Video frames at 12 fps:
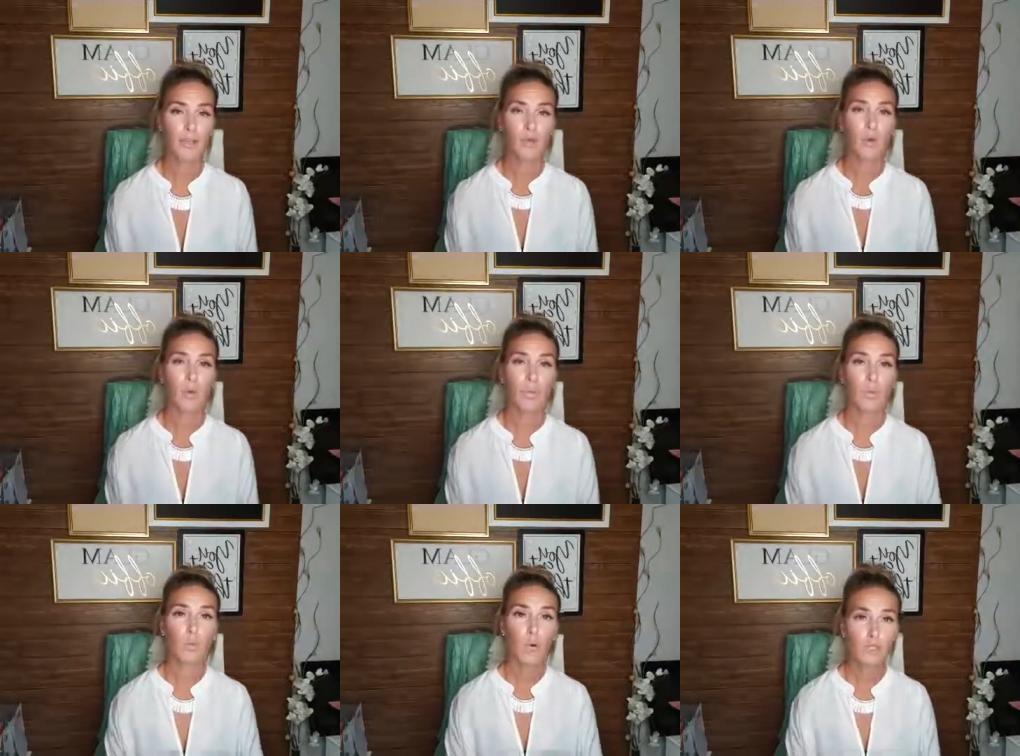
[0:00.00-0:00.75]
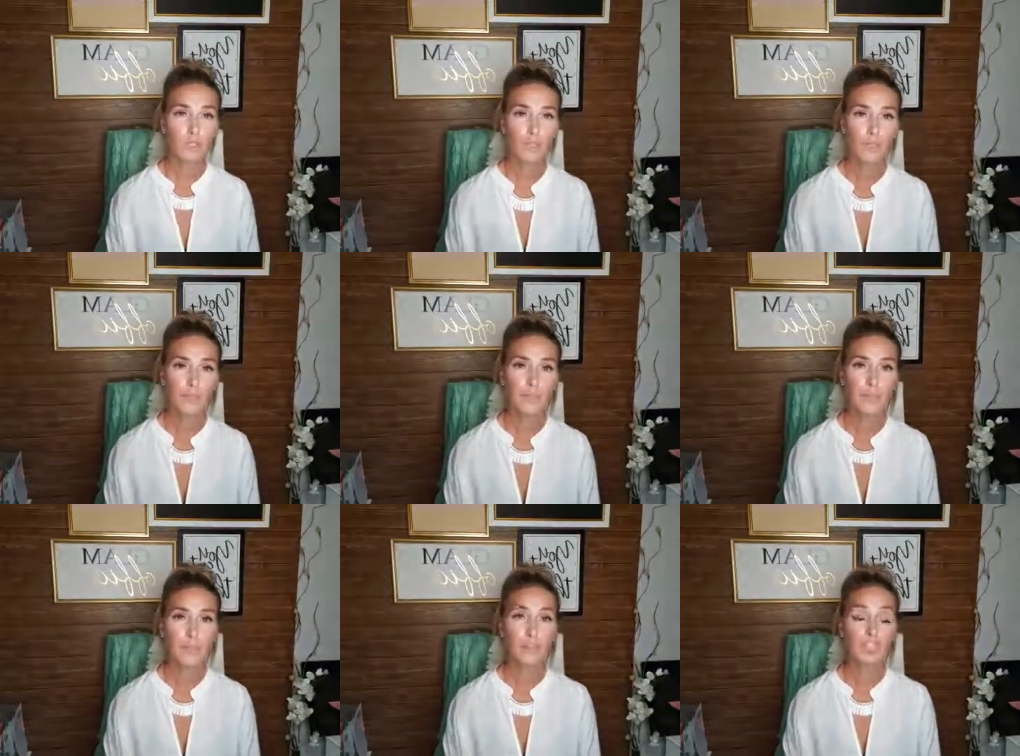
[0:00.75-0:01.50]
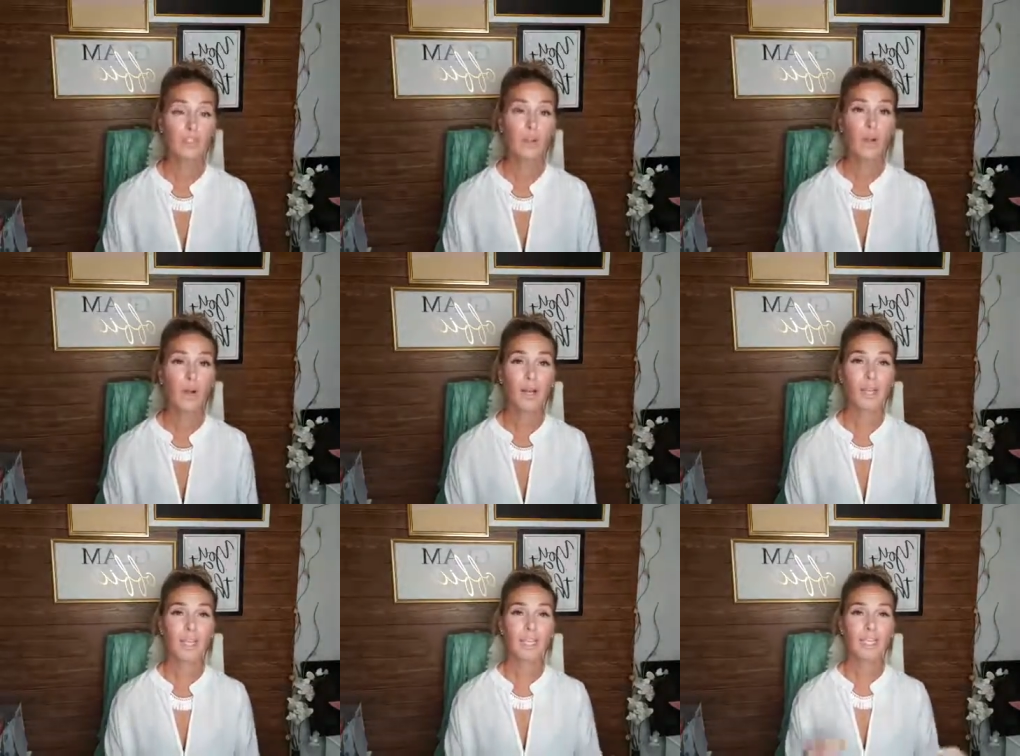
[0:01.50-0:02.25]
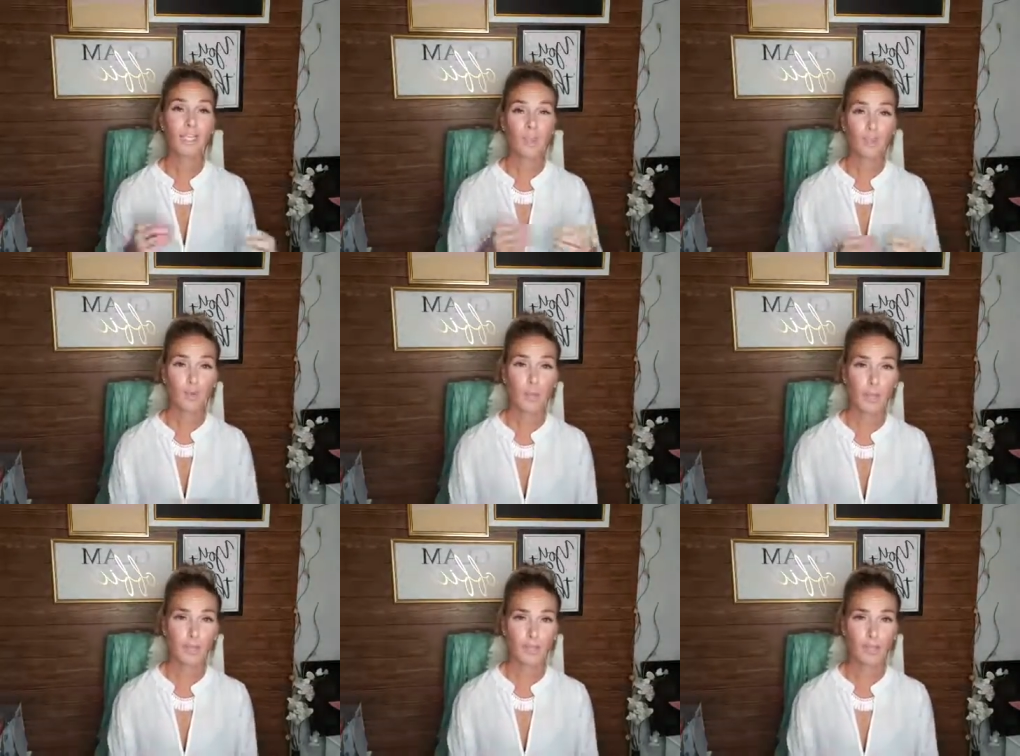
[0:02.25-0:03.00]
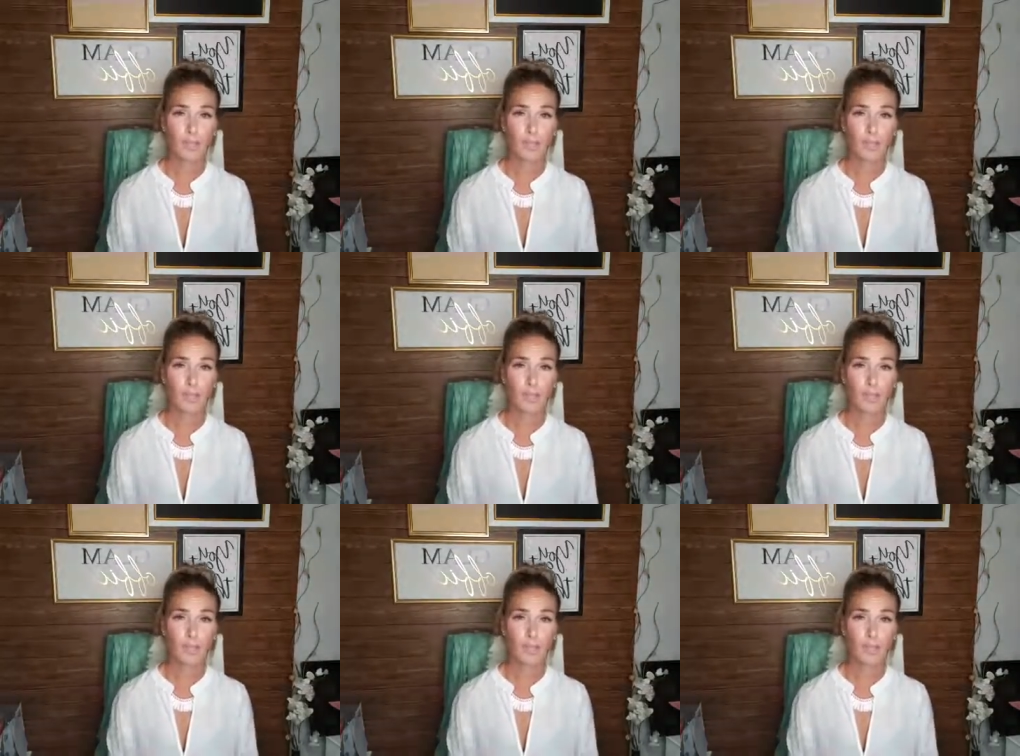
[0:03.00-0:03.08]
What you want to do is you want to make it new again,